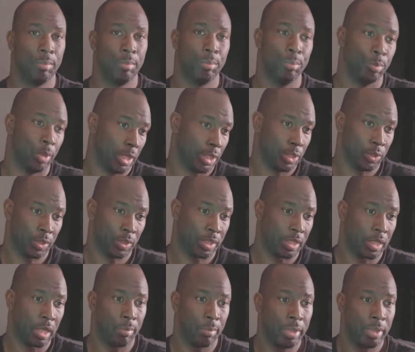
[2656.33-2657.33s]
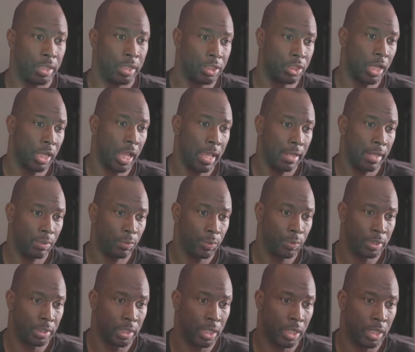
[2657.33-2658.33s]
But you can come in and chat with
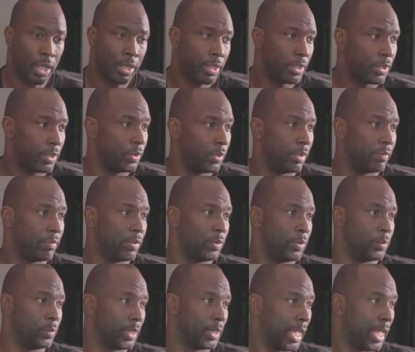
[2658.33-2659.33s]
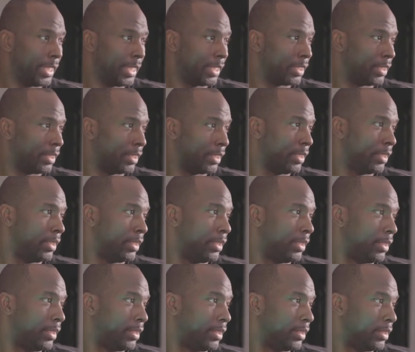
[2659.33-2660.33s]
the audio if you like.
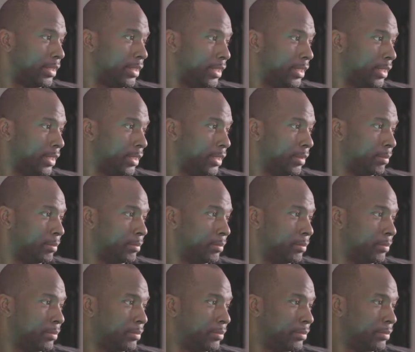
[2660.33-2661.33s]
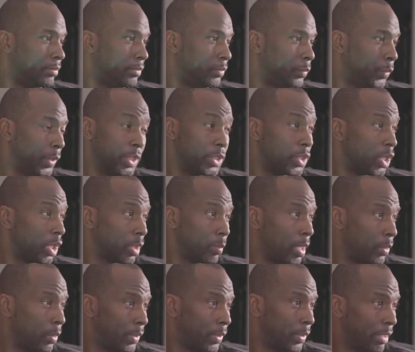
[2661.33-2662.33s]
Um, we can talk
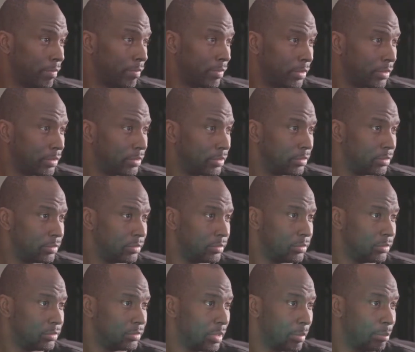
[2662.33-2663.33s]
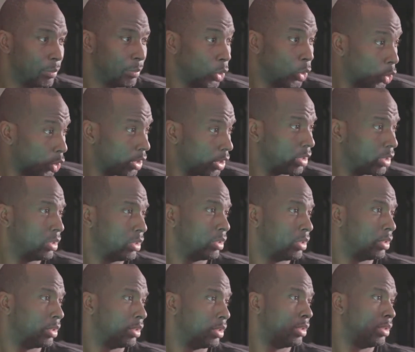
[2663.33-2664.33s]
about whatever. I'm bored.
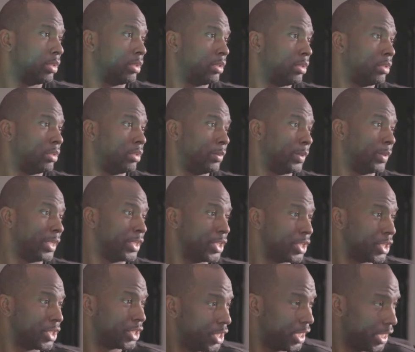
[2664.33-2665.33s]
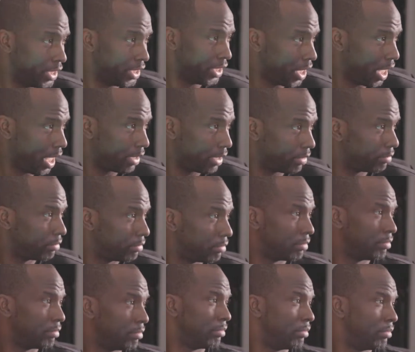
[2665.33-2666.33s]
We can just chitty chat,
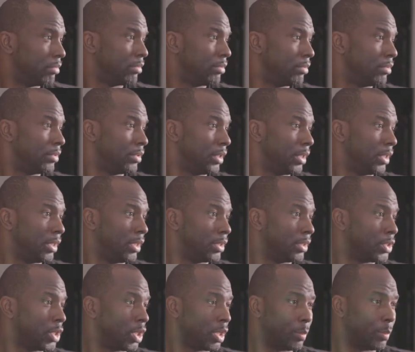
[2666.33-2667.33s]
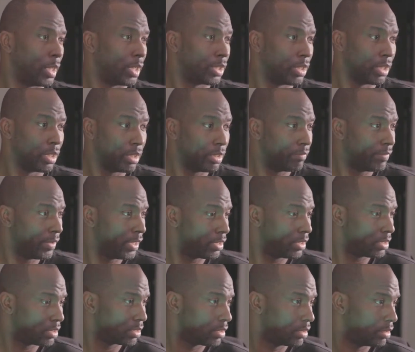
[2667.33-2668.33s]
uh, talk about current
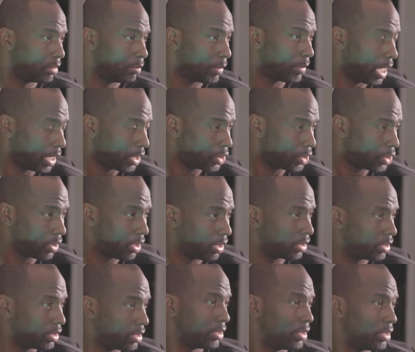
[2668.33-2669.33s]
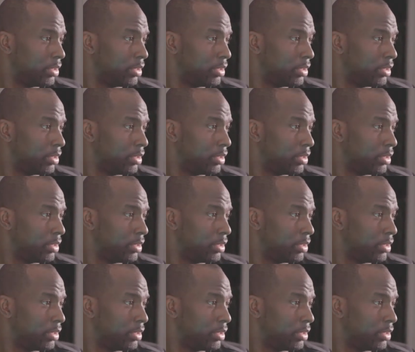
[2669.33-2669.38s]
events, box trucks,